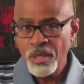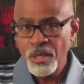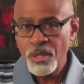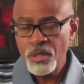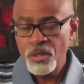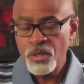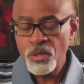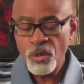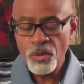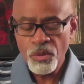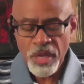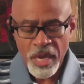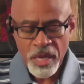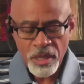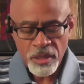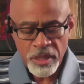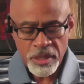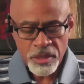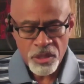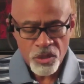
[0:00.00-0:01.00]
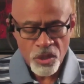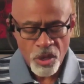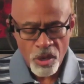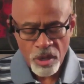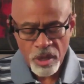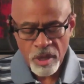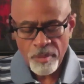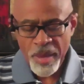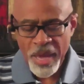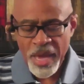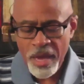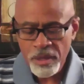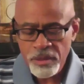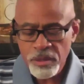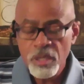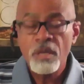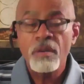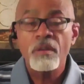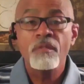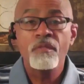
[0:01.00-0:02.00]
So now let's talk about
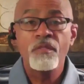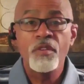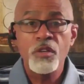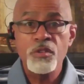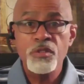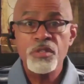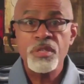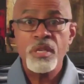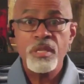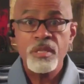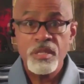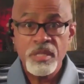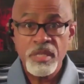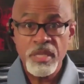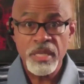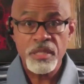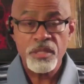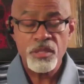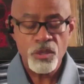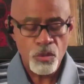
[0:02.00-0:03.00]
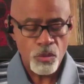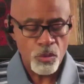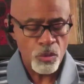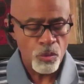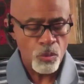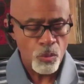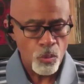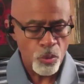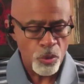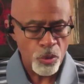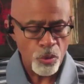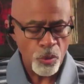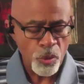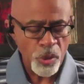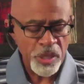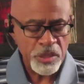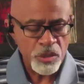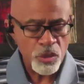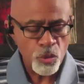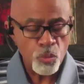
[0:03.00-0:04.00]
verse 6, or we're
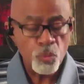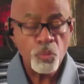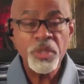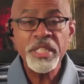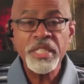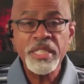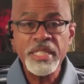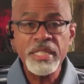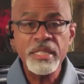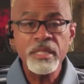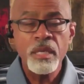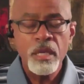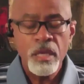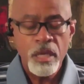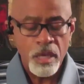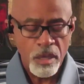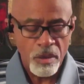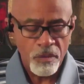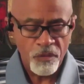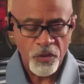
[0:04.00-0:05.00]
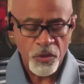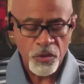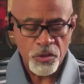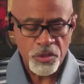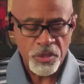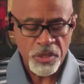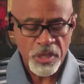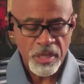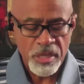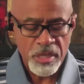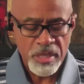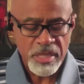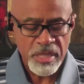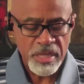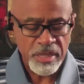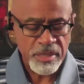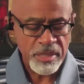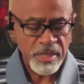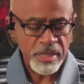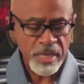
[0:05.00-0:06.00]
going to read verse
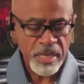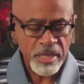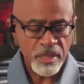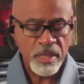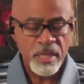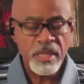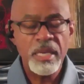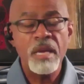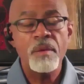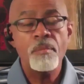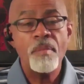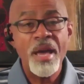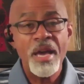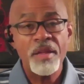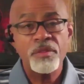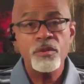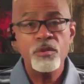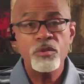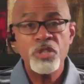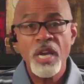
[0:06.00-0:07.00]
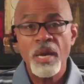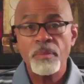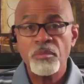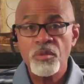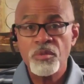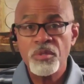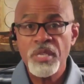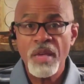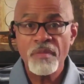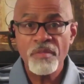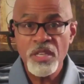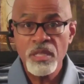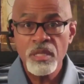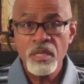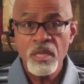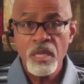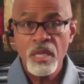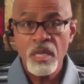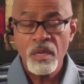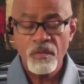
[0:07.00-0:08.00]
6 again. Again, Matthew chapter 7,
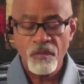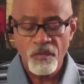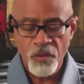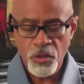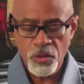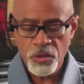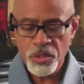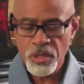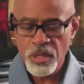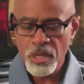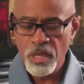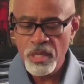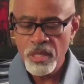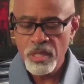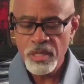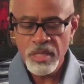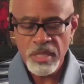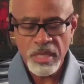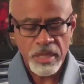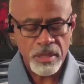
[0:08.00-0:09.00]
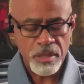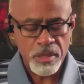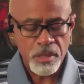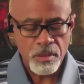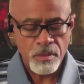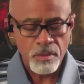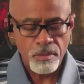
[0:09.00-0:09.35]
verse 6.